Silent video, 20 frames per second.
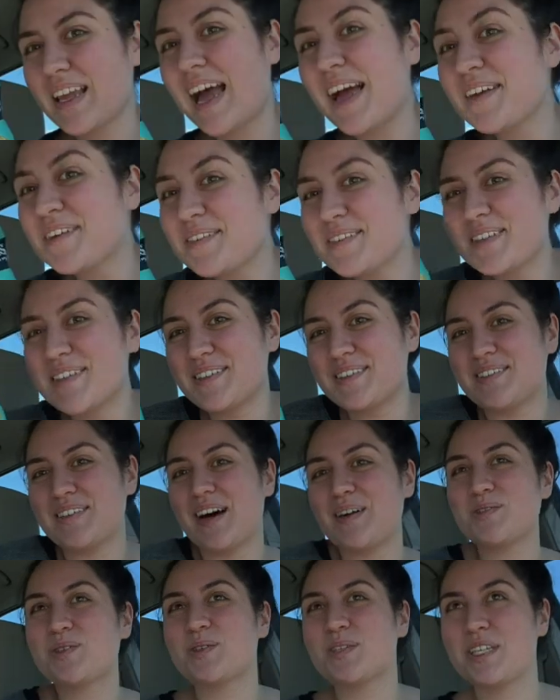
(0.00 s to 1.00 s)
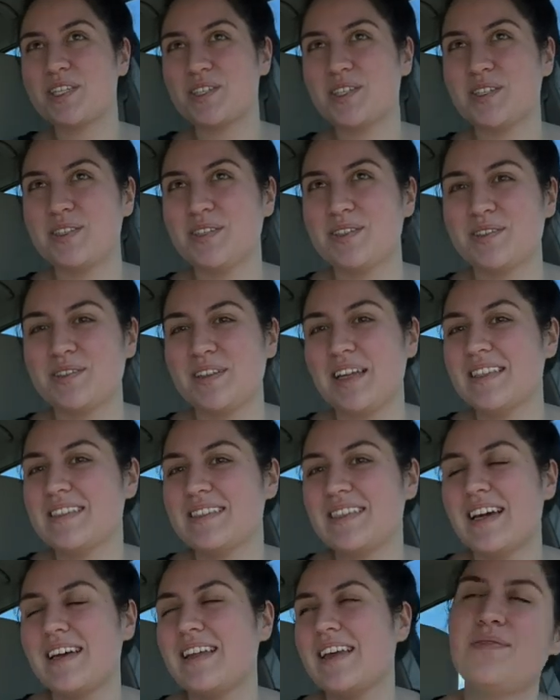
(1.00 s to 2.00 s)
I don't know. I'm 22. It's
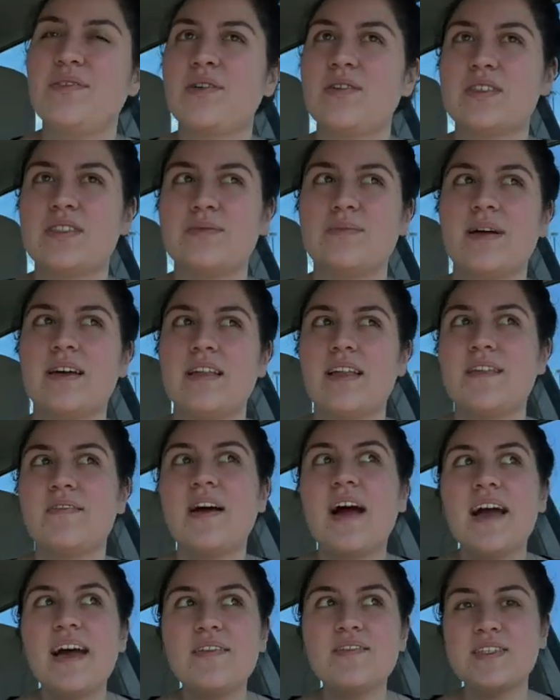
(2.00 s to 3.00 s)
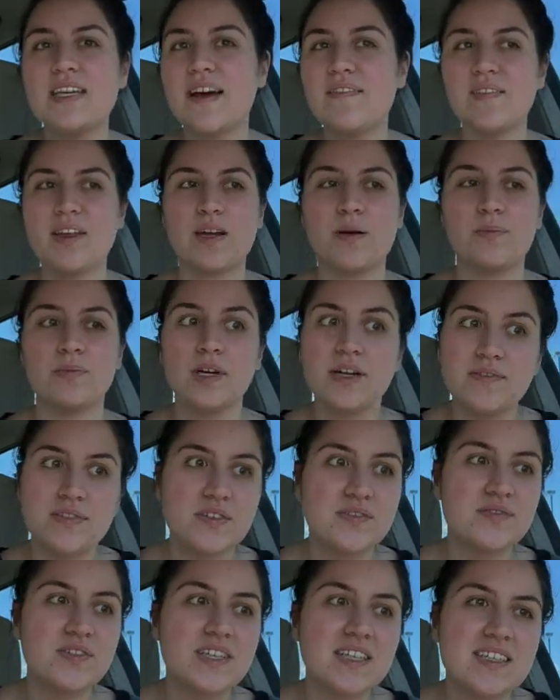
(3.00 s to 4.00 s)
not like focus in my life. I have to have like a
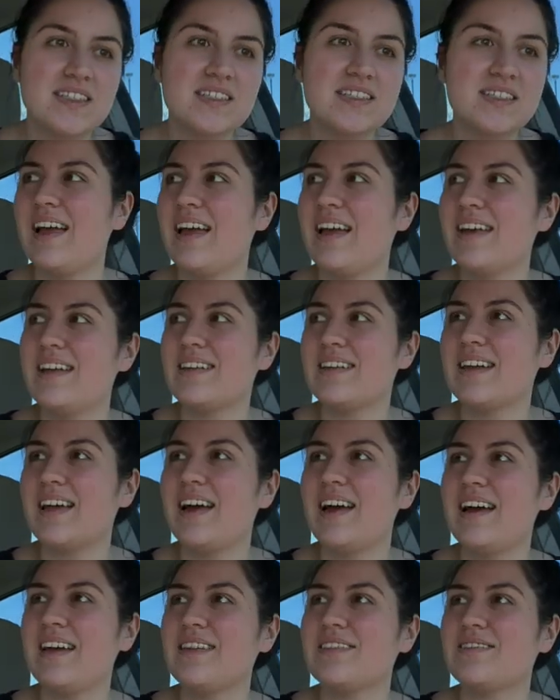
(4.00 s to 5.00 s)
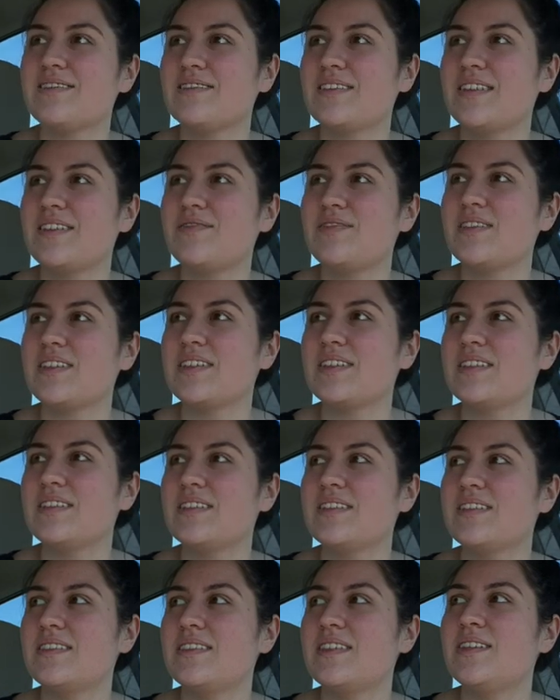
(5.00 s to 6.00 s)
boyfriend first, and I don't
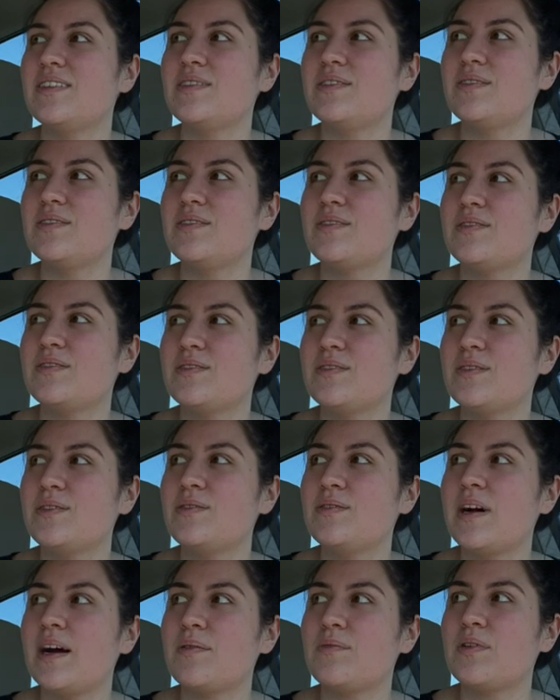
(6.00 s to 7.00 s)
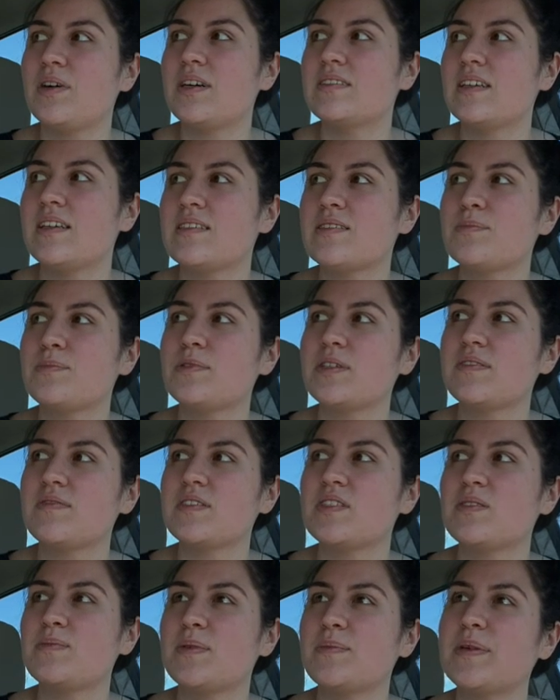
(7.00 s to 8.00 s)
even know who I want as a
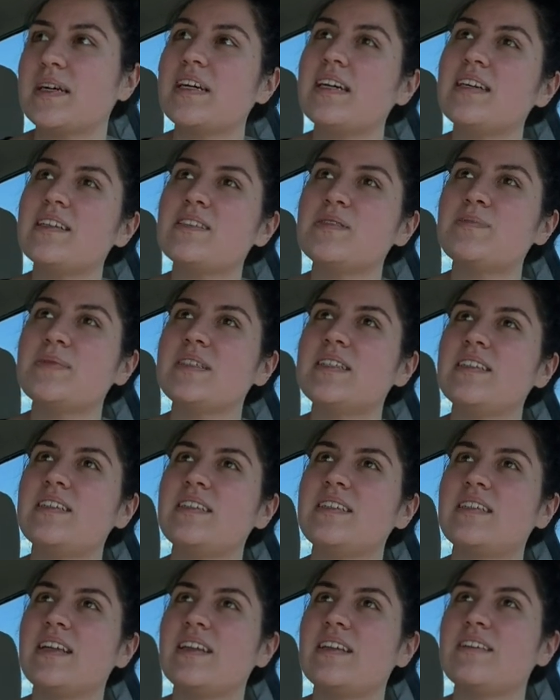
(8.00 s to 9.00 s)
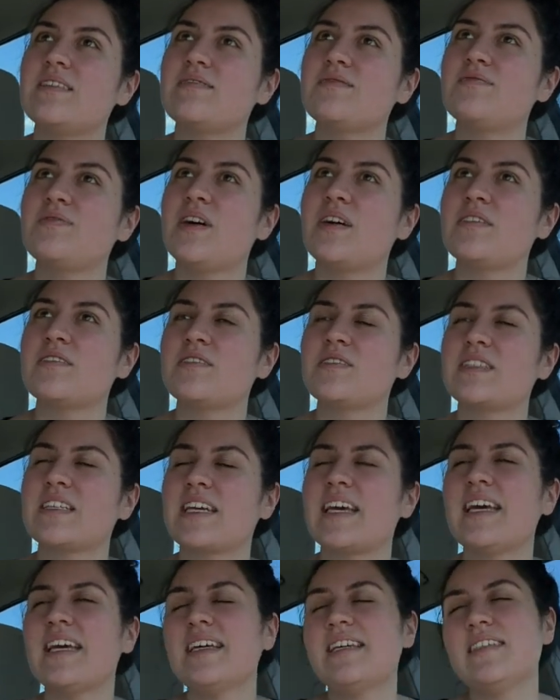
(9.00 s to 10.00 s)
boyfriend to be my husband and then father to
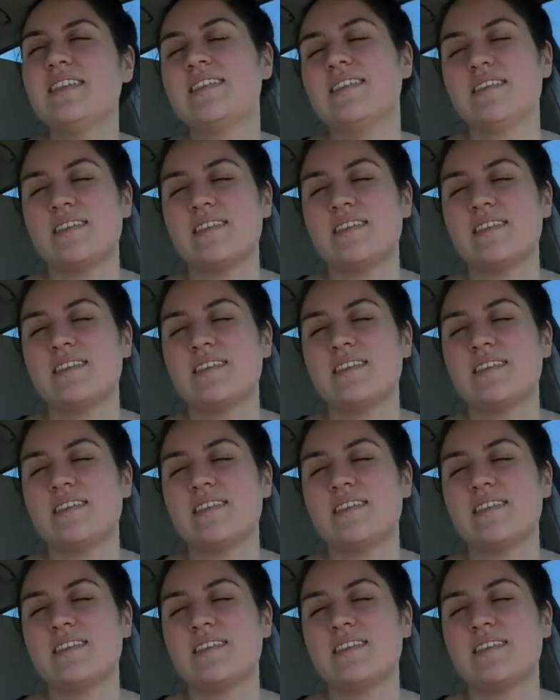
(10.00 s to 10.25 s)
kids.